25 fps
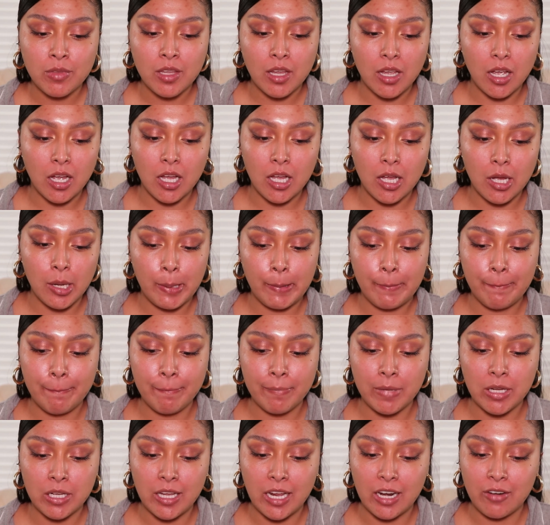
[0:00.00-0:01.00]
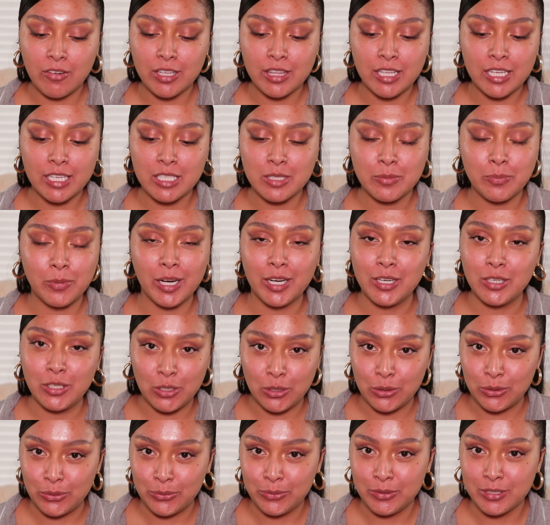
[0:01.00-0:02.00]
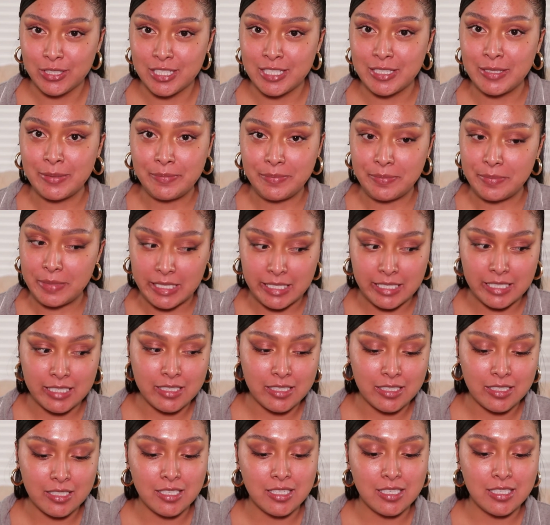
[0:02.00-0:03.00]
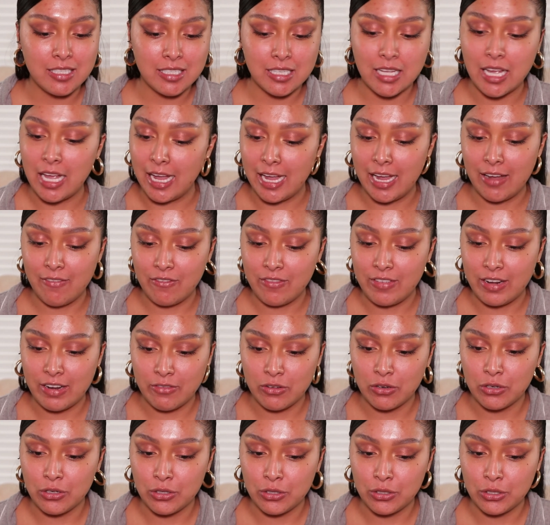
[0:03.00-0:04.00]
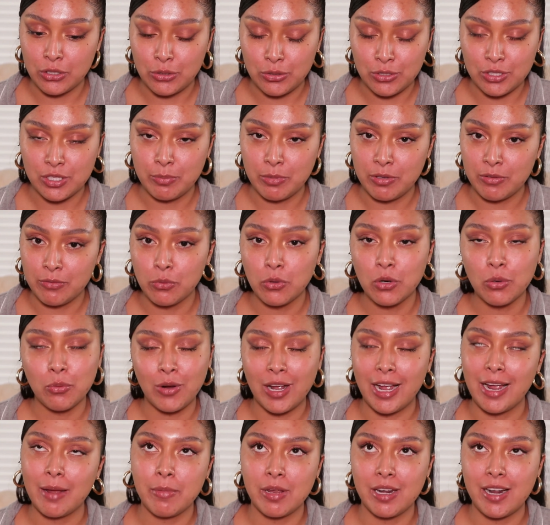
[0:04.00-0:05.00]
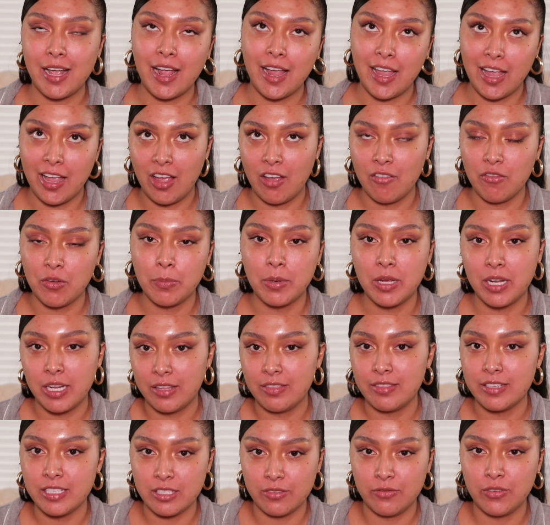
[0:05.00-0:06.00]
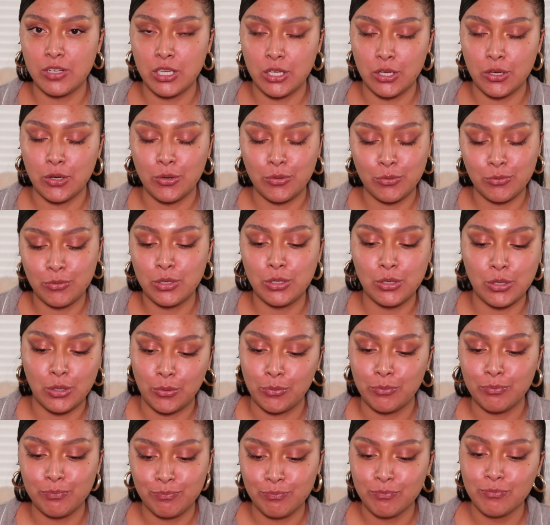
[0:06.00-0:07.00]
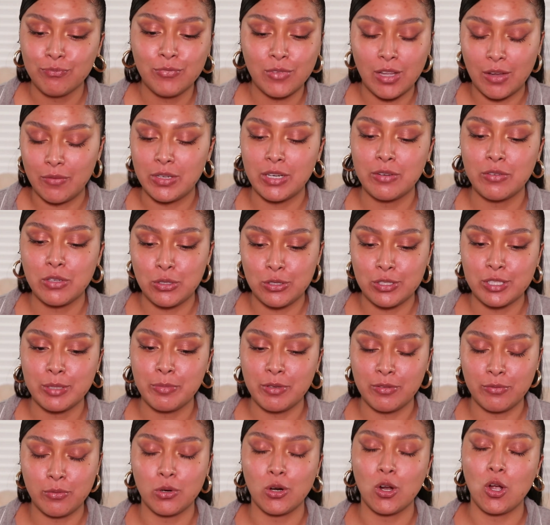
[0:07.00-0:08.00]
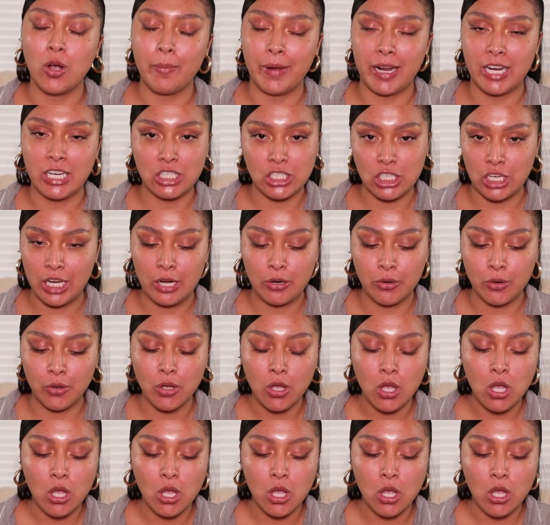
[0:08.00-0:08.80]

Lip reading: Everything is brand new to me. I have never used it before. Well, I mean, I have, but in this video, you know, I've never used it before on my channel.